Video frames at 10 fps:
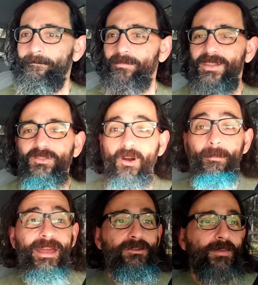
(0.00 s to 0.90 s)
These are all
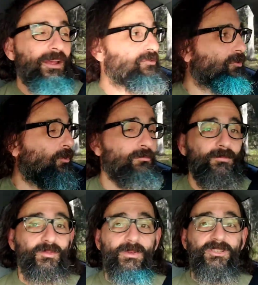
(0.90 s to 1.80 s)
manufactured
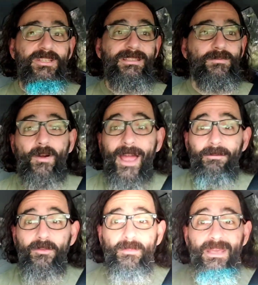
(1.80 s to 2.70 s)
homes, which is
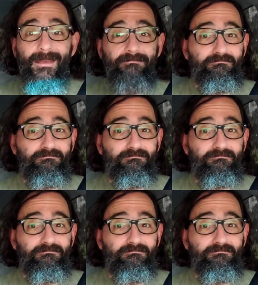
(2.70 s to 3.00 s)
fine with me.